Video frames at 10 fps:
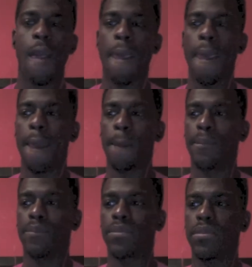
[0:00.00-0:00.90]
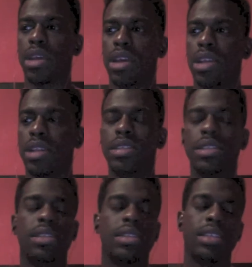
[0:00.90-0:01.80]
and this
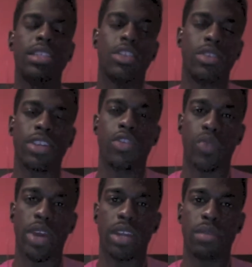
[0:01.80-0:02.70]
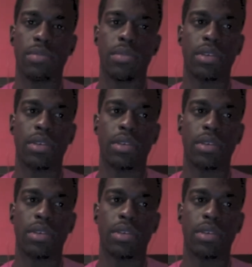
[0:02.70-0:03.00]
is another random